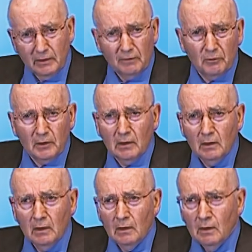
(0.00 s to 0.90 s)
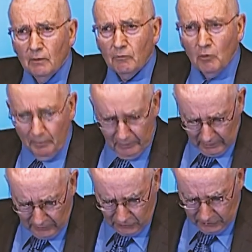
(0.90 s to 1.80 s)
are different
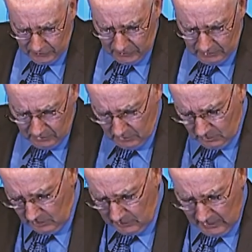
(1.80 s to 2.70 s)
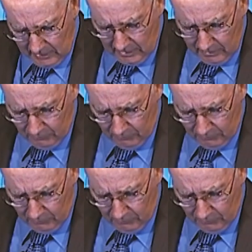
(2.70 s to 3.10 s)
formulations. And you could take any